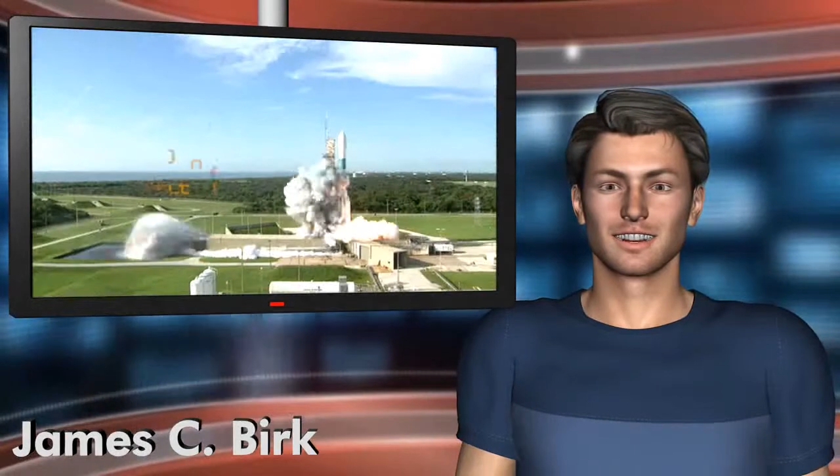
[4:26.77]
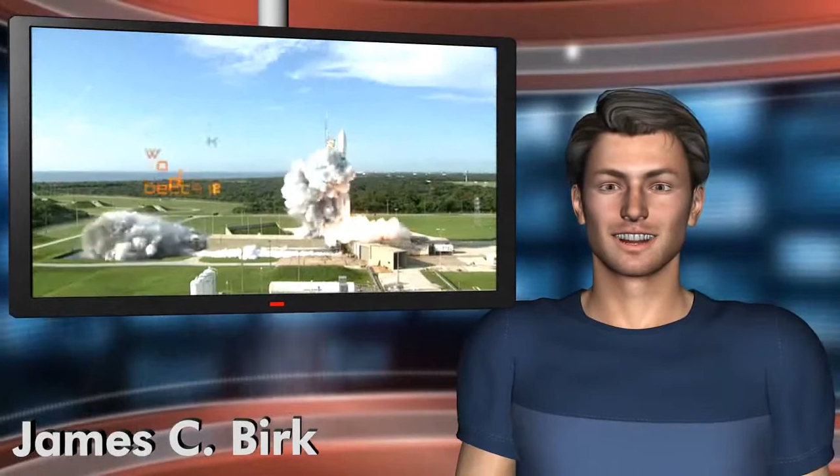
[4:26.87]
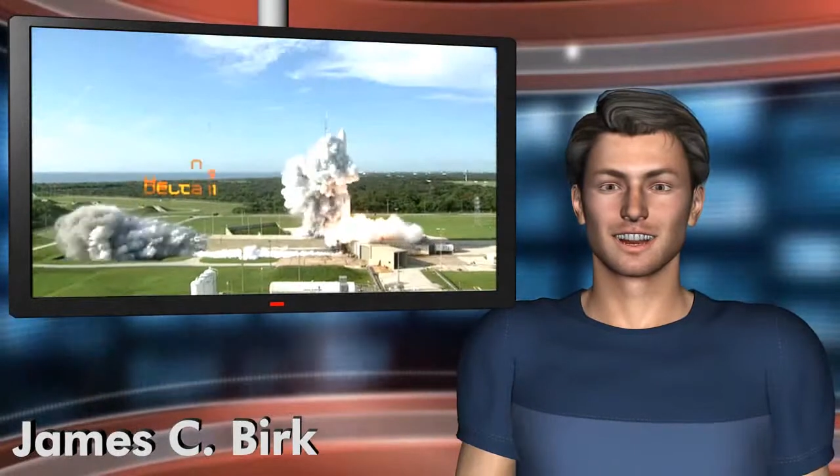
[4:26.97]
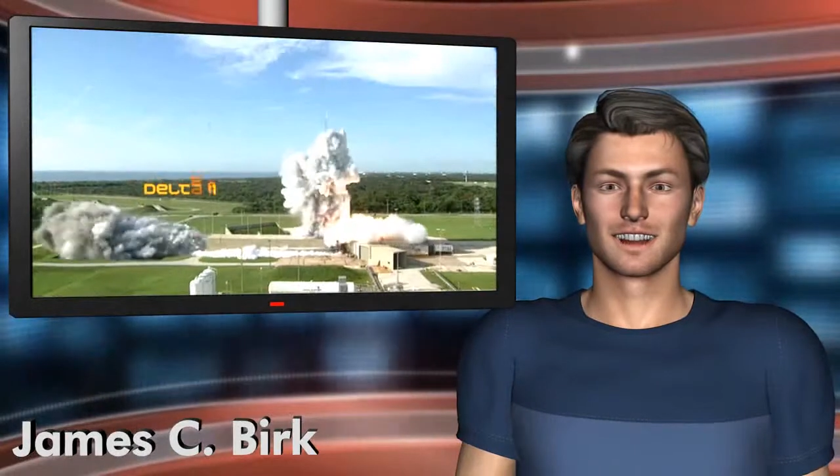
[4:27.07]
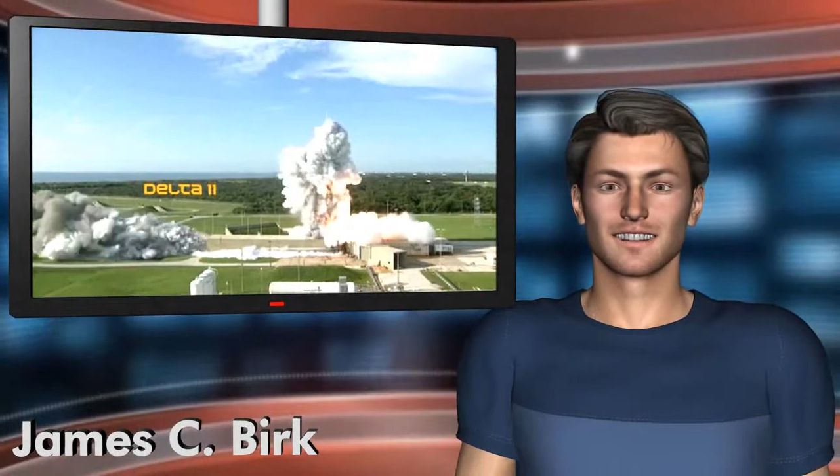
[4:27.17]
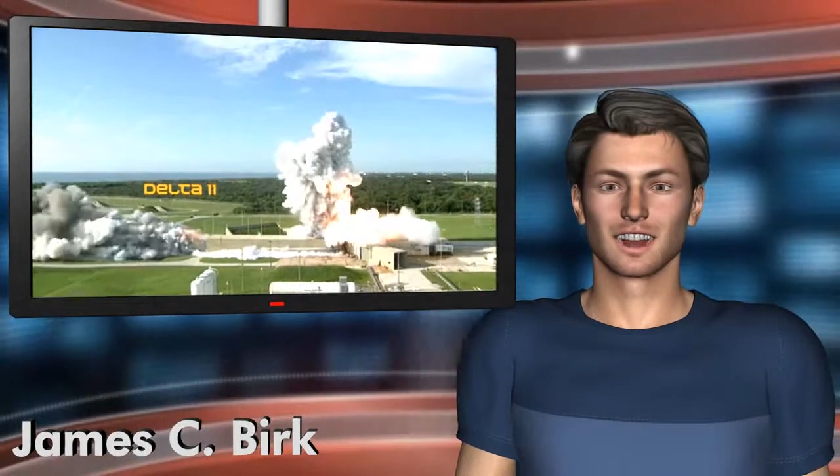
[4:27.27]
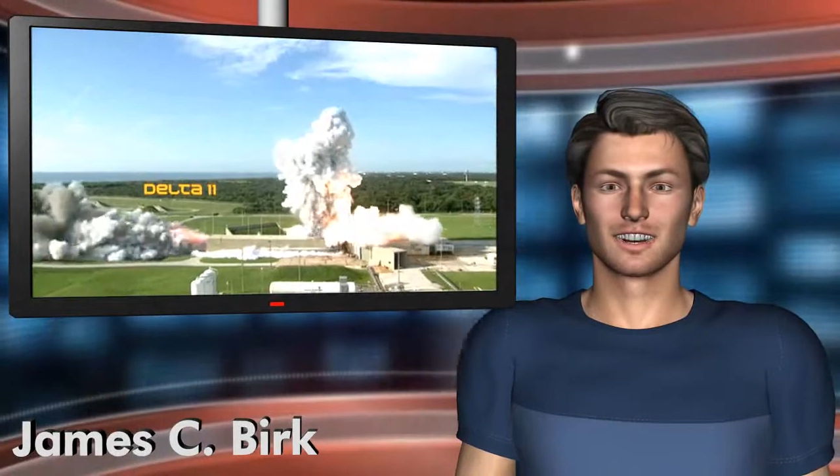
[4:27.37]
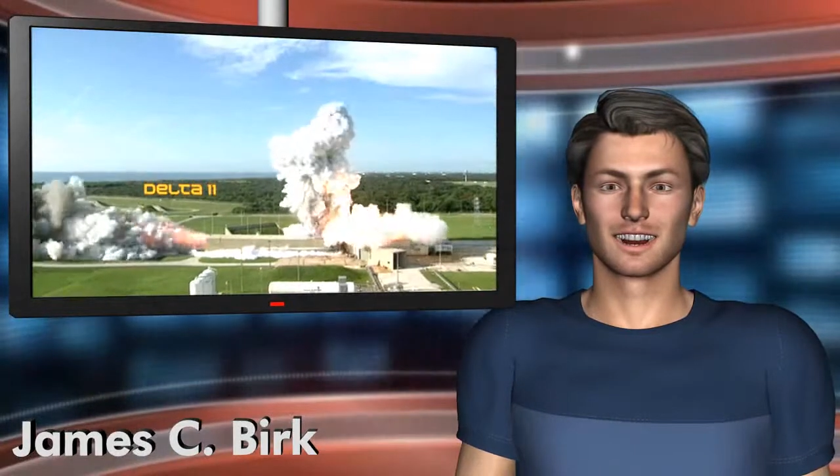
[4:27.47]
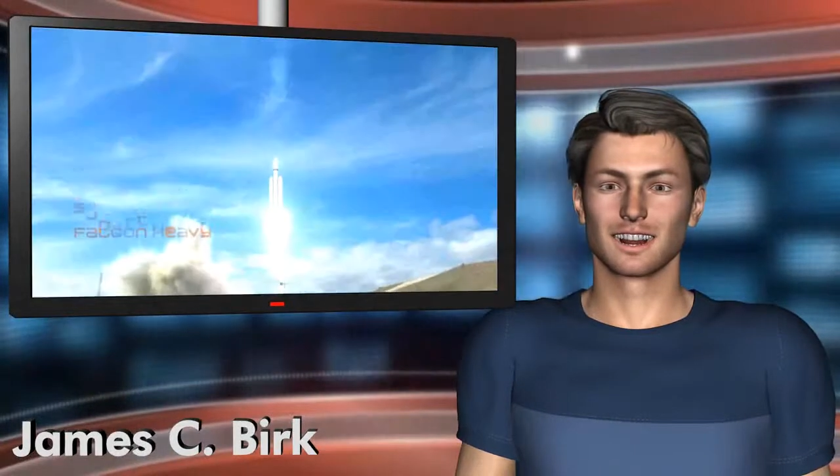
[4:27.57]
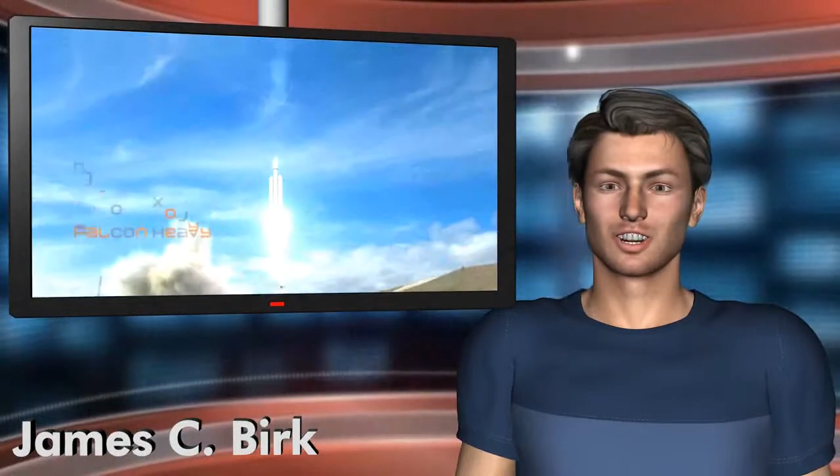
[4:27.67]
To save
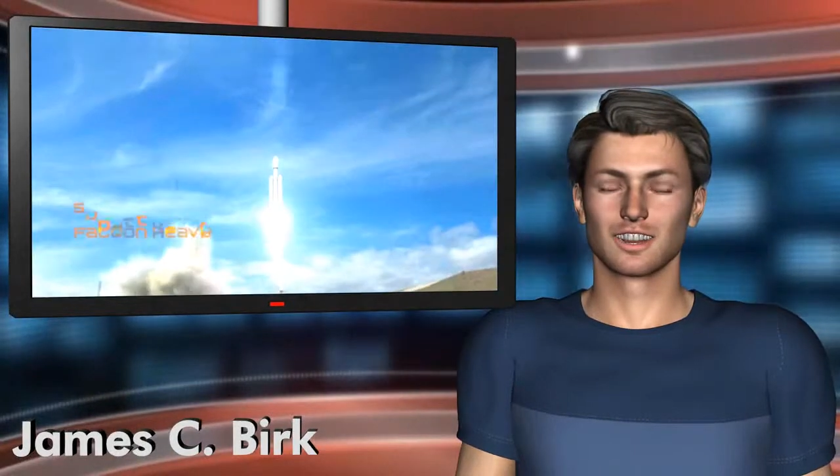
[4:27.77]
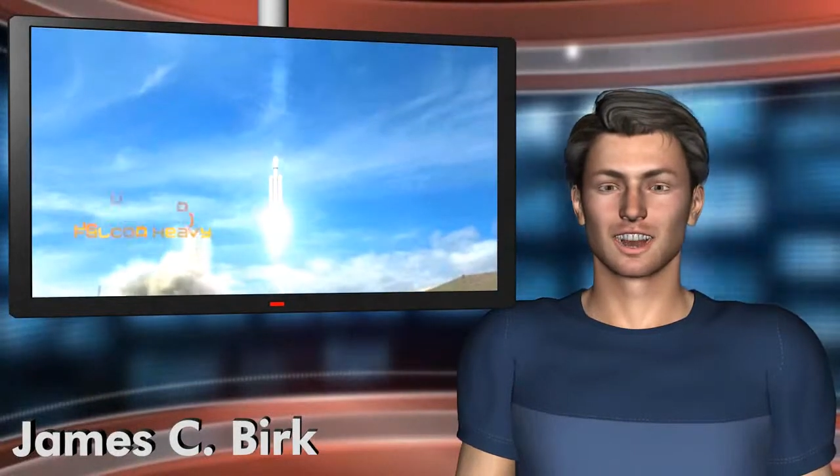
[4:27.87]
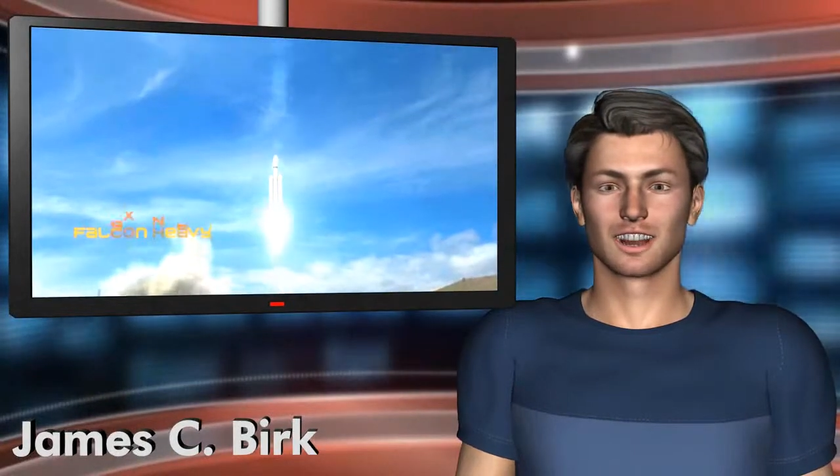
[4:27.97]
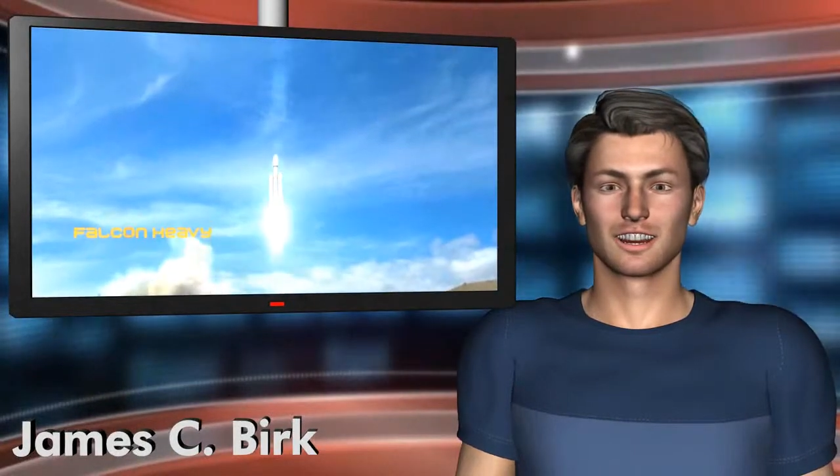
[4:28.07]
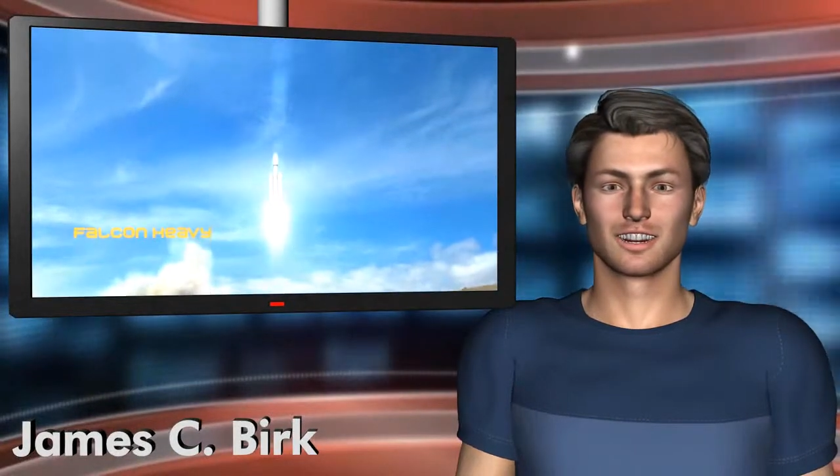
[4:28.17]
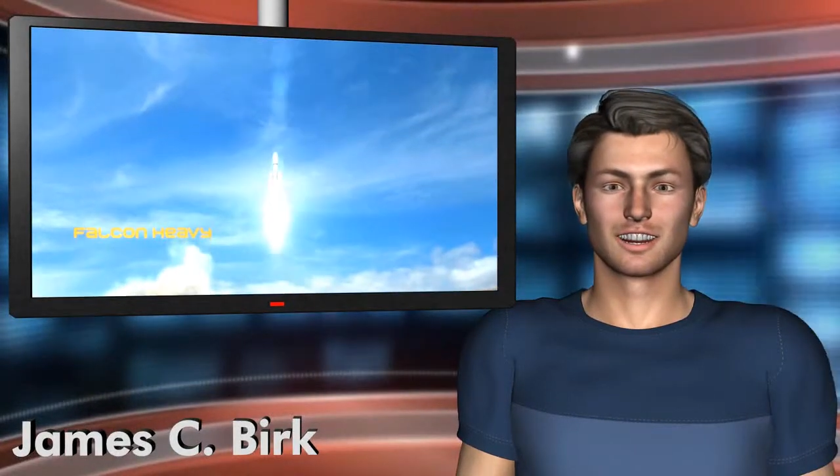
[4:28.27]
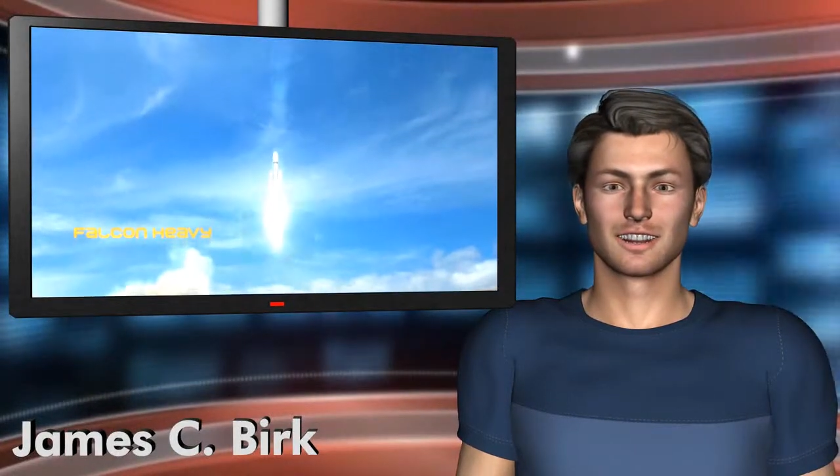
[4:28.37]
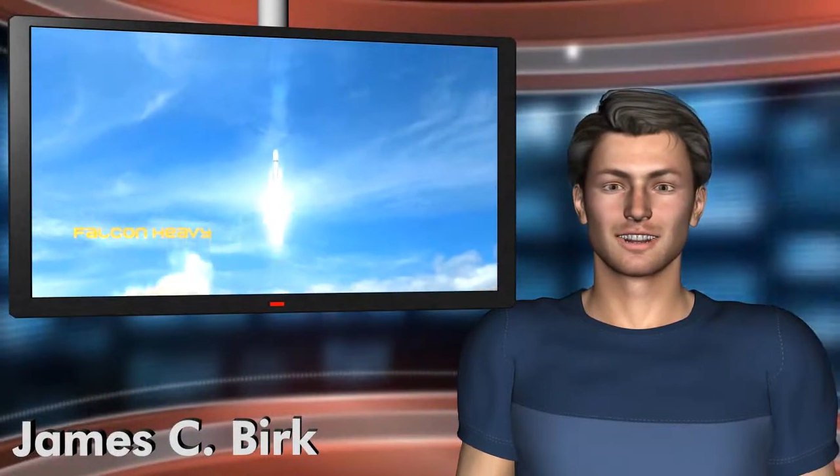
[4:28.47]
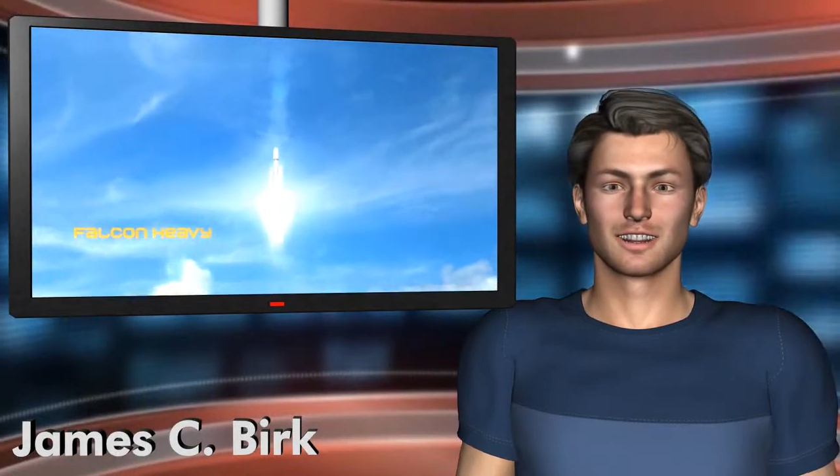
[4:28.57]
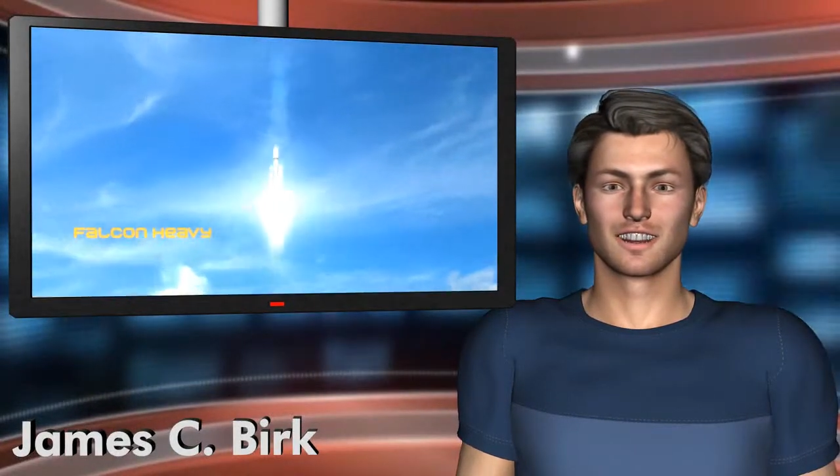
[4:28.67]
on launch costs,